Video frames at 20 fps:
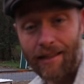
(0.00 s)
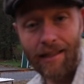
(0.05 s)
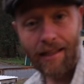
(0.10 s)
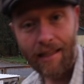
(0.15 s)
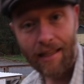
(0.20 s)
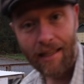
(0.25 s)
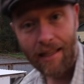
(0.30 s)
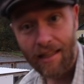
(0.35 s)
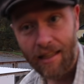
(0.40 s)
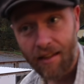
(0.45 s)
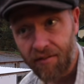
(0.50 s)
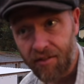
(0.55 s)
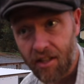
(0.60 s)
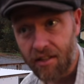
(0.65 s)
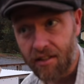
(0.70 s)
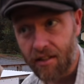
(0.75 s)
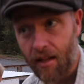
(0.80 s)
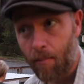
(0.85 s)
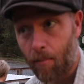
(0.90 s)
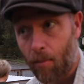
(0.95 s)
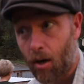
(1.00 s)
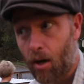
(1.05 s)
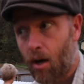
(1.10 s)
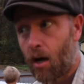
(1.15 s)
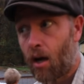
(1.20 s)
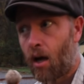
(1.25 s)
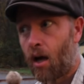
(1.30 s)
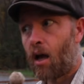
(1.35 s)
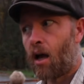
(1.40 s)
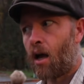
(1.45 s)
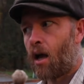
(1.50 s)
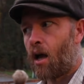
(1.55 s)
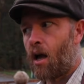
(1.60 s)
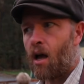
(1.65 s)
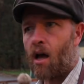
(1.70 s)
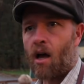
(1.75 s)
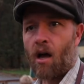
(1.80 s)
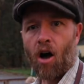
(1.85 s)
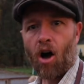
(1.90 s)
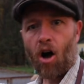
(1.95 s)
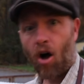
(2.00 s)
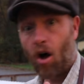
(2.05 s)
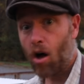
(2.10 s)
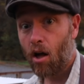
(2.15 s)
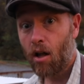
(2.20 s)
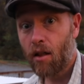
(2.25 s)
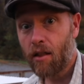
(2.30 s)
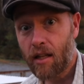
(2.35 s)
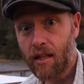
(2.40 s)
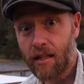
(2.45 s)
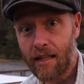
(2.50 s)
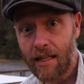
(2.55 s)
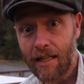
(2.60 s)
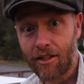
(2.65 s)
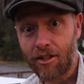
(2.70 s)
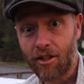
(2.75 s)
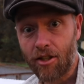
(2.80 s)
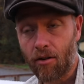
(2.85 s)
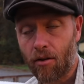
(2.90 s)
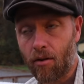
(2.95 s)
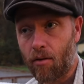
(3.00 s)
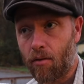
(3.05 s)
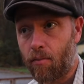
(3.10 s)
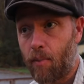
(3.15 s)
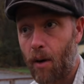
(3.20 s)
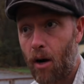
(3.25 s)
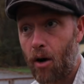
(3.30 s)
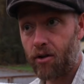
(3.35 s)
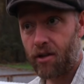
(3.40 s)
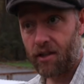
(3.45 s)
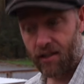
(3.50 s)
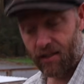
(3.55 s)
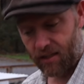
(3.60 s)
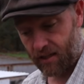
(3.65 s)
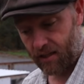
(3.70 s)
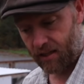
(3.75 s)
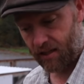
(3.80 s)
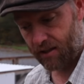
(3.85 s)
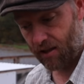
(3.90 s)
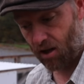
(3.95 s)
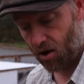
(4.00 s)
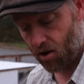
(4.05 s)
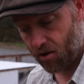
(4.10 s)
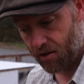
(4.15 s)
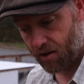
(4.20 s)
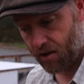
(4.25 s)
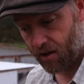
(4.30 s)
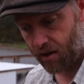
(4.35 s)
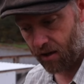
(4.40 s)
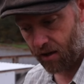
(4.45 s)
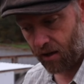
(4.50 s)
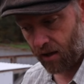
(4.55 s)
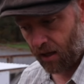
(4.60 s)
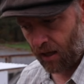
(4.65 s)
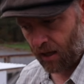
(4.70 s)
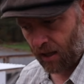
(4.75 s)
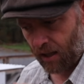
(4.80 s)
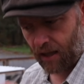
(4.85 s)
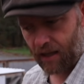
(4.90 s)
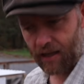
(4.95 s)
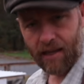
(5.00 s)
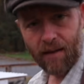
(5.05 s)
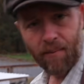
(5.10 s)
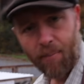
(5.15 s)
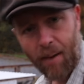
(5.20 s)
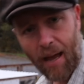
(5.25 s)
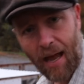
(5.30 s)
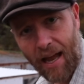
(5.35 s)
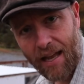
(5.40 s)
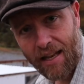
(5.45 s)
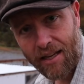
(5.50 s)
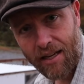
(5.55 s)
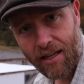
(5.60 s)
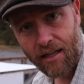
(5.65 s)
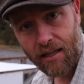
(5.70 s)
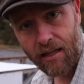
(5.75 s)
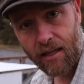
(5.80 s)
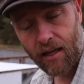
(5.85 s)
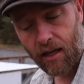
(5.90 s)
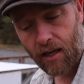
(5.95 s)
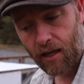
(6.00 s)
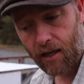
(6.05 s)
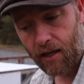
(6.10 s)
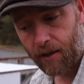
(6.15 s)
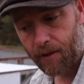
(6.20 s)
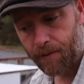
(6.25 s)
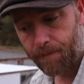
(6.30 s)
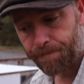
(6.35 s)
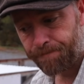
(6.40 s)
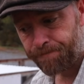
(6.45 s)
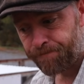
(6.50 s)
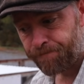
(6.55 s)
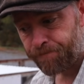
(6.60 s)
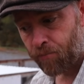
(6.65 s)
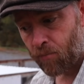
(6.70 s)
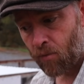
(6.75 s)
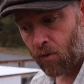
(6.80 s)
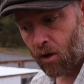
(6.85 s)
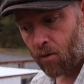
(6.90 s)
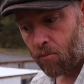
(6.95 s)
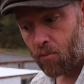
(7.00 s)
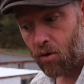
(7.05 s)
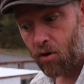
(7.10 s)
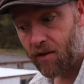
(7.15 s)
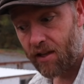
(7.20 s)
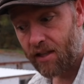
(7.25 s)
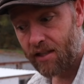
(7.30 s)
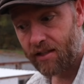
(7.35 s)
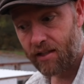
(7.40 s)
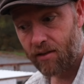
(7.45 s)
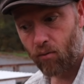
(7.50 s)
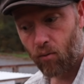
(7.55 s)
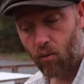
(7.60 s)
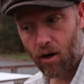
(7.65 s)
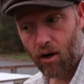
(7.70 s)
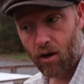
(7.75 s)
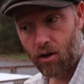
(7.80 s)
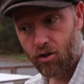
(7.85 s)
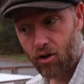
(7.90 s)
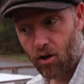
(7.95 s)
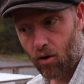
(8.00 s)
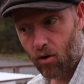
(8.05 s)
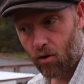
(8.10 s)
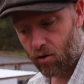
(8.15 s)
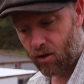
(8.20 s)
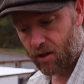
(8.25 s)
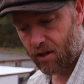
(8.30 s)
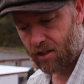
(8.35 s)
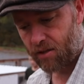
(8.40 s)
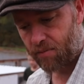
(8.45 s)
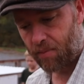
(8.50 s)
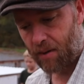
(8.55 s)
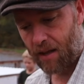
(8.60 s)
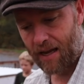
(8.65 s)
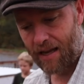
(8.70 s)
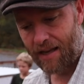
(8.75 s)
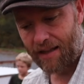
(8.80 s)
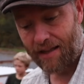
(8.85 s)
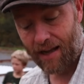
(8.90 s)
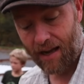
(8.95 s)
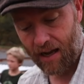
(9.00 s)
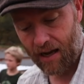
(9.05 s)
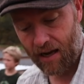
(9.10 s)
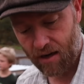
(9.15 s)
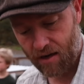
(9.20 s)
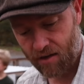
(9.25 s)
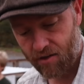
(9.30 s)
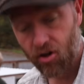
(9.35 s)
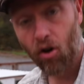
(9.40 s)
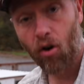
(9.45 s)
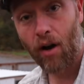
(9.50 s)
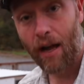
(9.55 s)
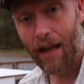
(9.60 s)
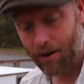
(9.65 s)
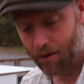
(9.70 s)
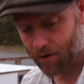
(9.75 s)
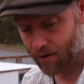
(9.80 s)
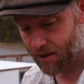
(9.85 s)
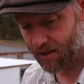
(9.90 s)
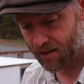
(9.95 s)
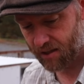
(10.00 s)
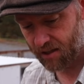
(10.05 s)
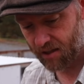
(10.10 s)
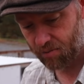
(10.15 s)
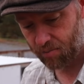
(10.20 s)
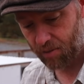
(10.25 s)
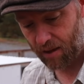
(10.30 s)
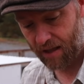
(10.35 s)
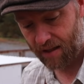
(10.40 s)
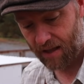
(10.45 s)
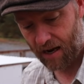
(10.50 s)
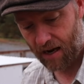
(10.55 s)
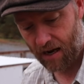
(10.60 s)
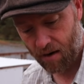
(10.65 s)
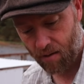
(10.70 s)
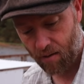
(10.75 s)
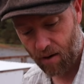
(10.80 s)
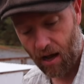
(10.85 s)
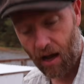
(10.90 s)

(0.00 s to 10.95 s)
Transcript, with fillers: the end of December all the digital bonuses, all the like companion um, movies where Joel explained the Joel and Chris explained the hair